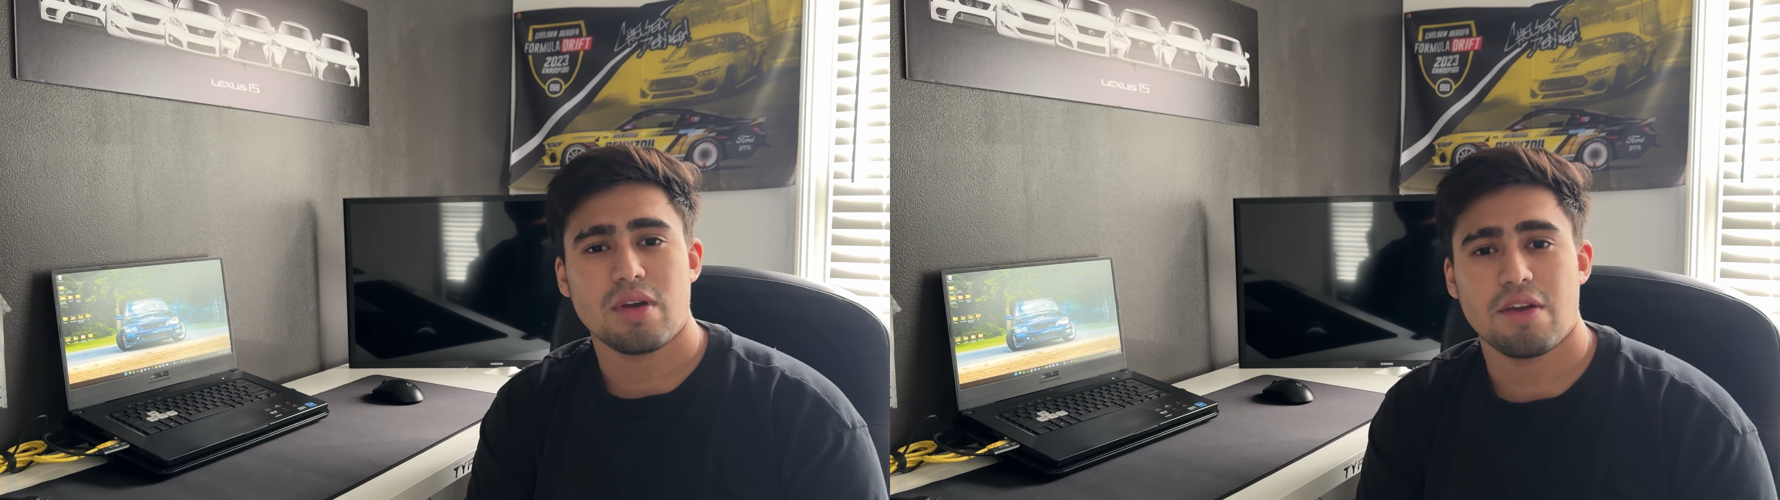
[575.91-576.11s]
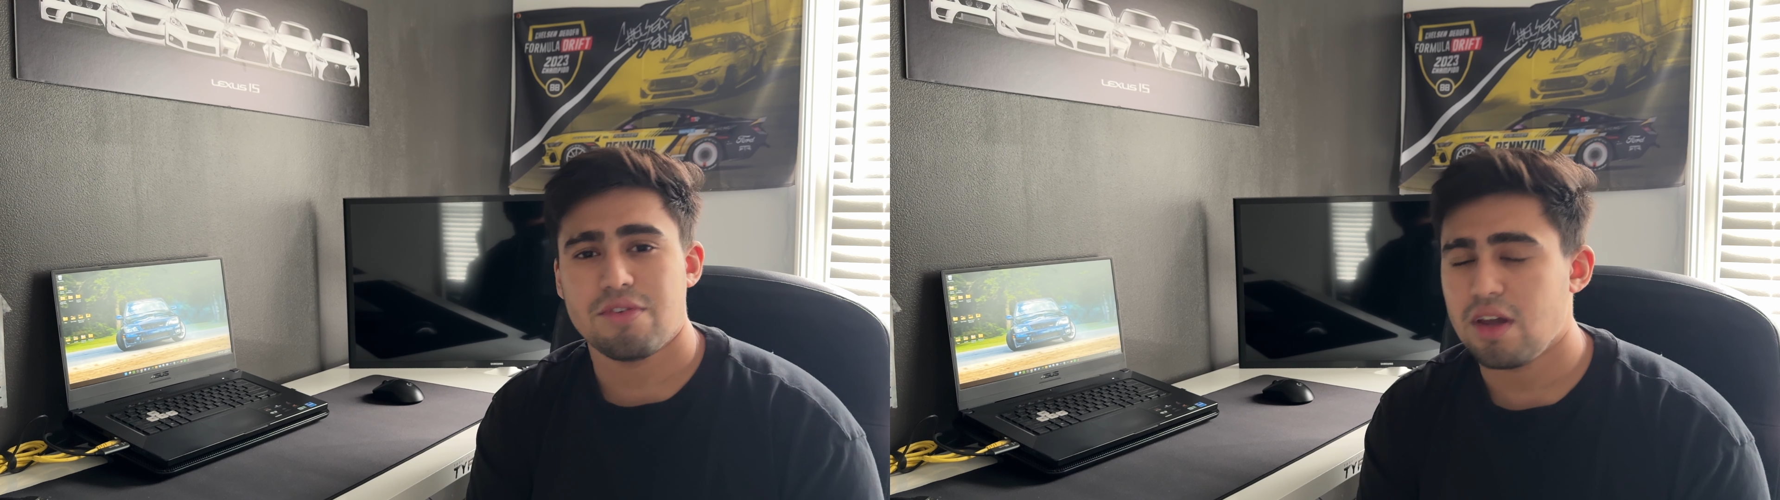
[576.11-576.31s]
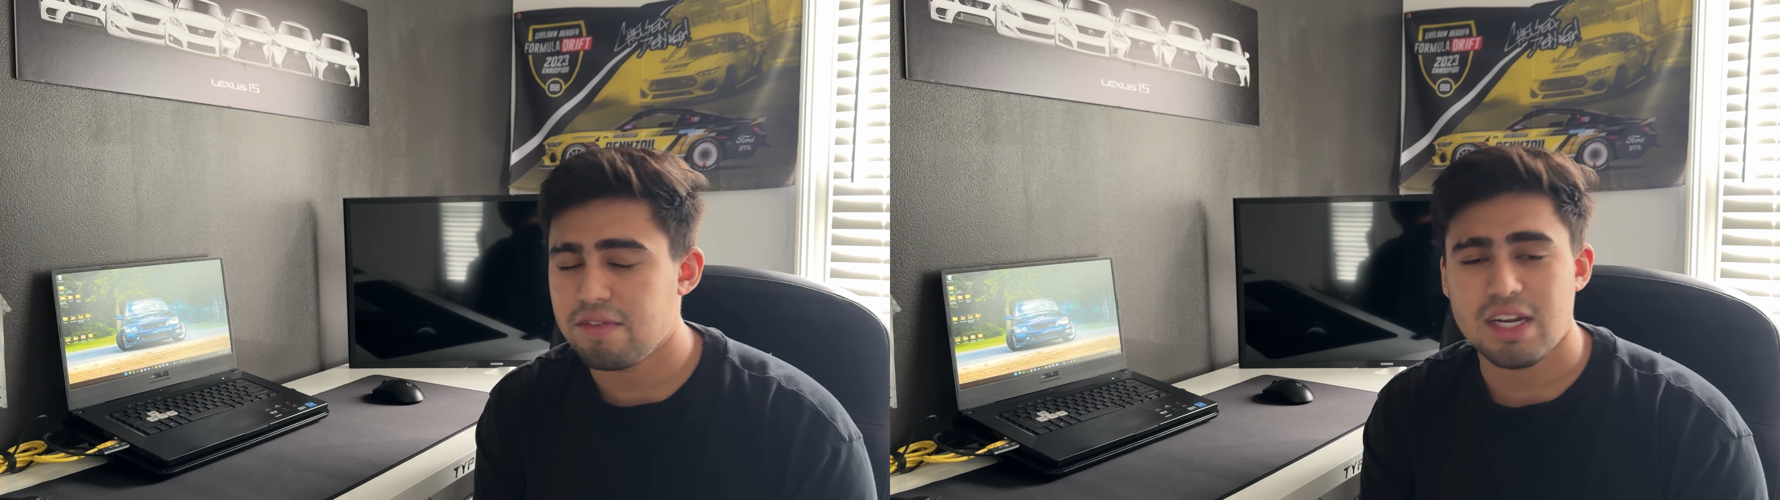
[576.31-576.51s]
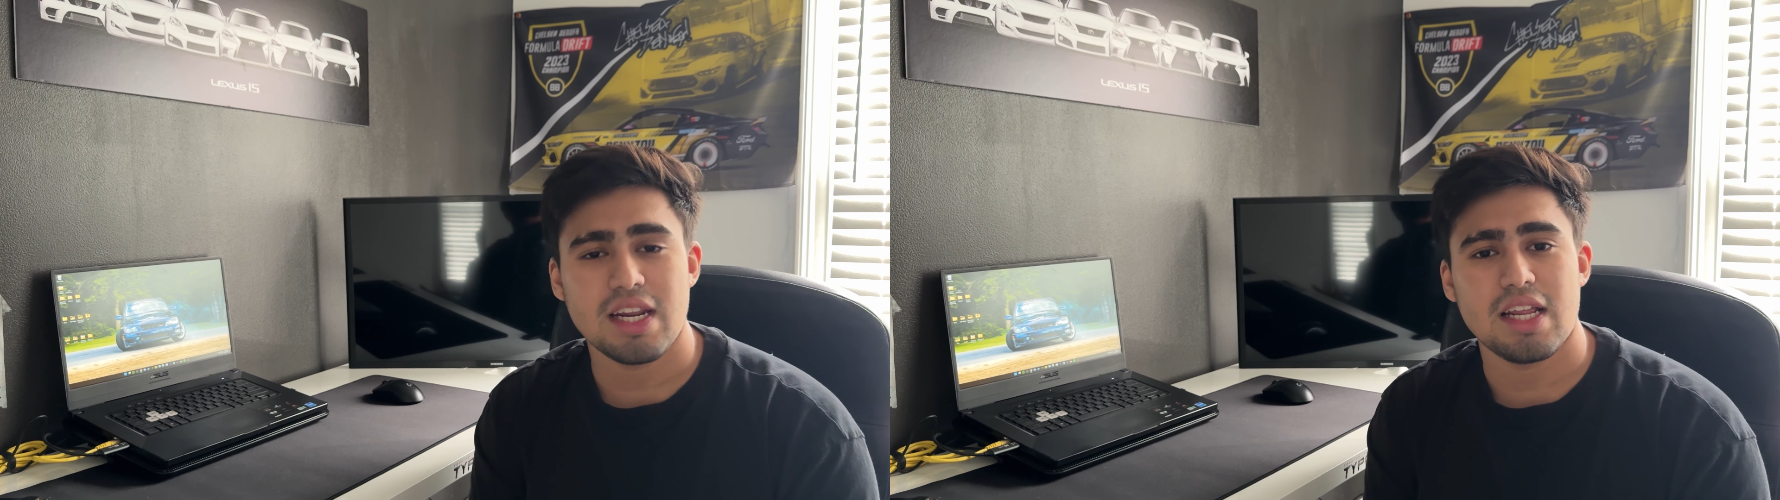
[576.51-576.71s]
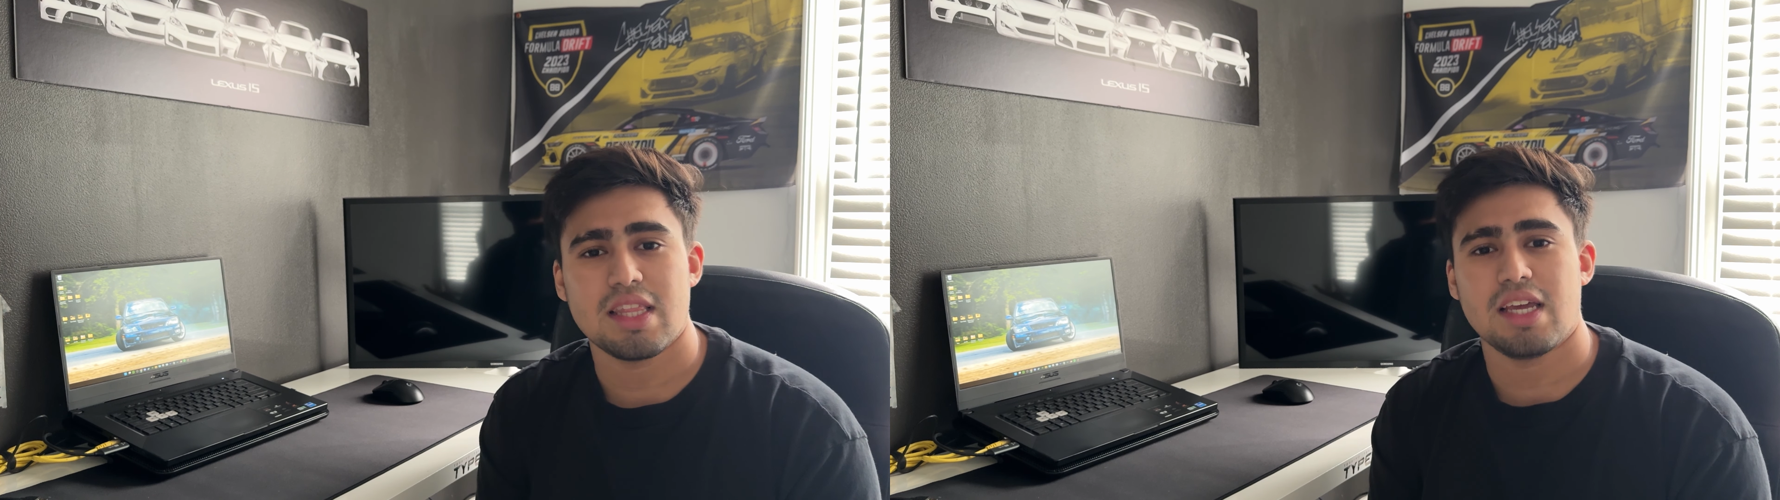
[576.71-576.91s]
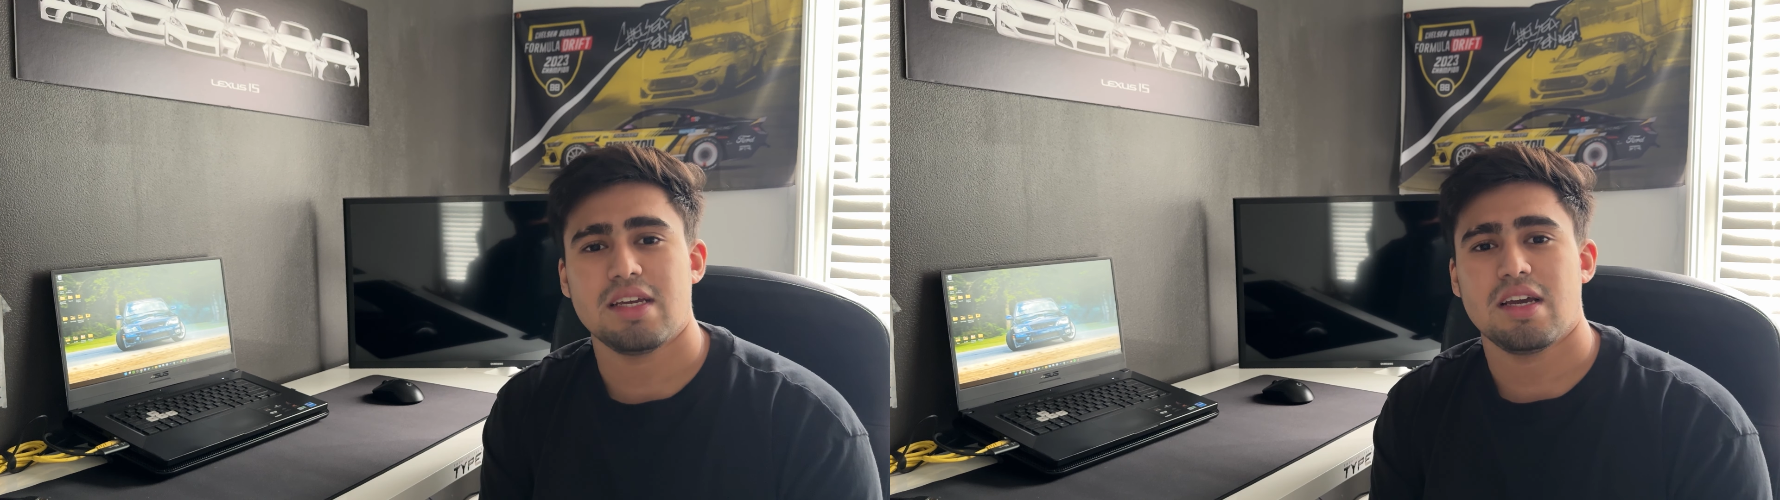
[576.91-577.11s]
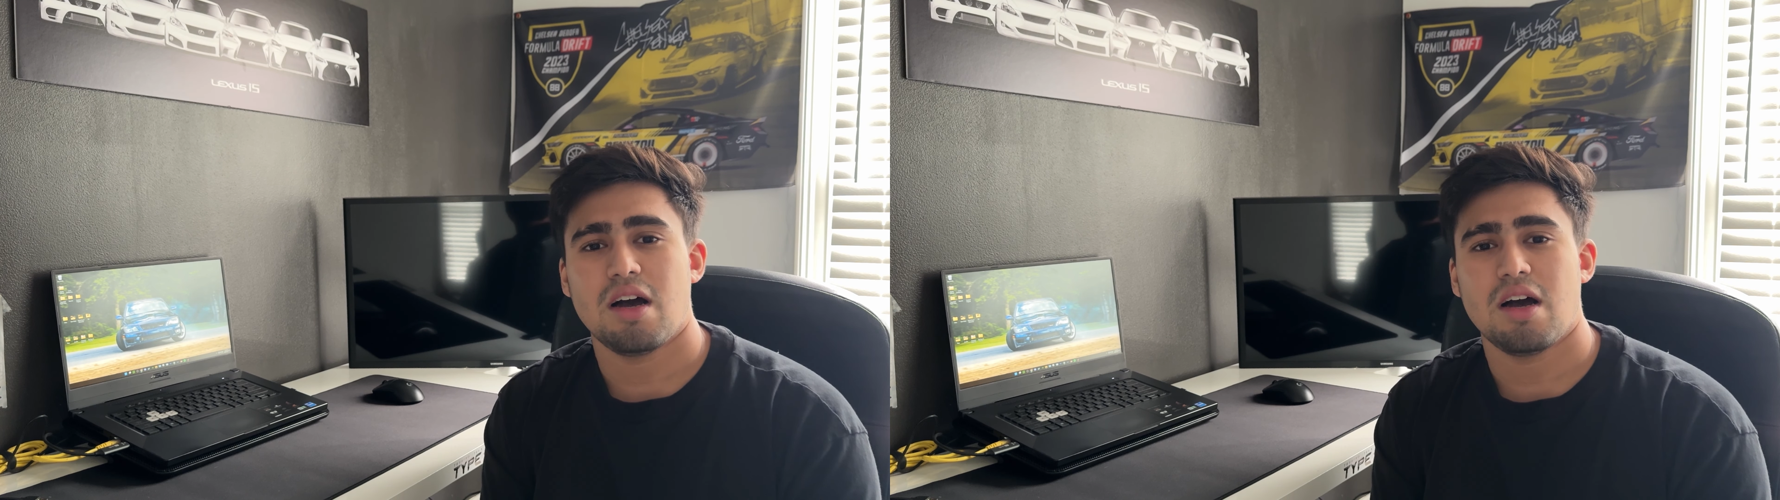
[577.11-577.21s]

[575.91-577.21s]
if you ever need anything